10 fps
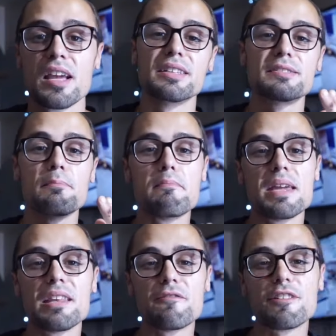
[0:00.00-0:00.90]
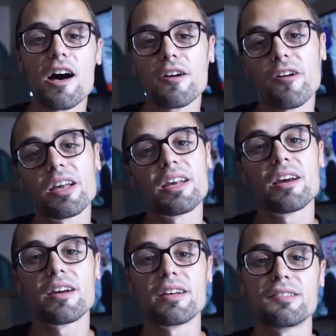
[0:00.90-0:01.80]
This mini vlog right
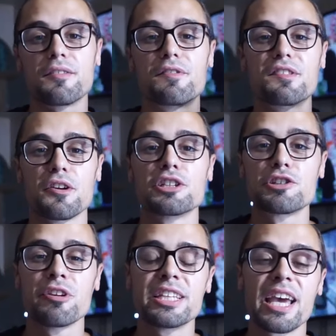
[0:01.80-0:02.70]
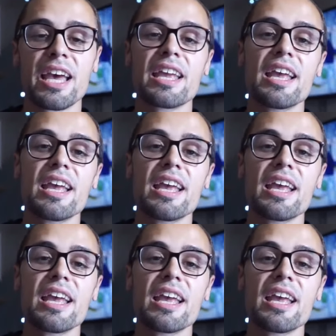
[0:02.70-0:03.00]
here is of surgery day.